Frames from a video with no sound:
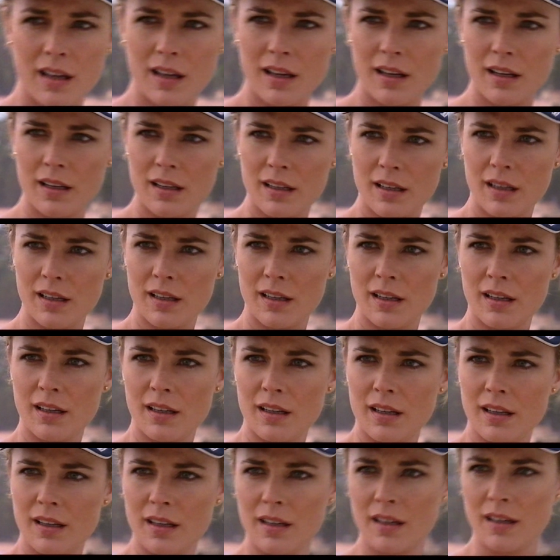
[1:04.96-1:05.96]
Are you
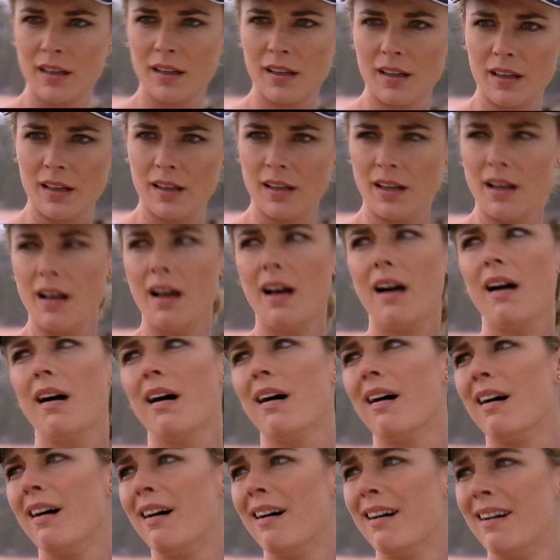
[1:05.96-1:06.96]
threatening me?
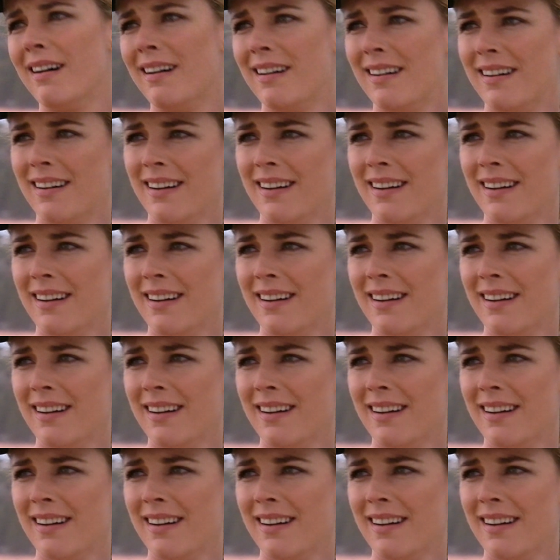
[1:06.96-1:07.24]
Oh,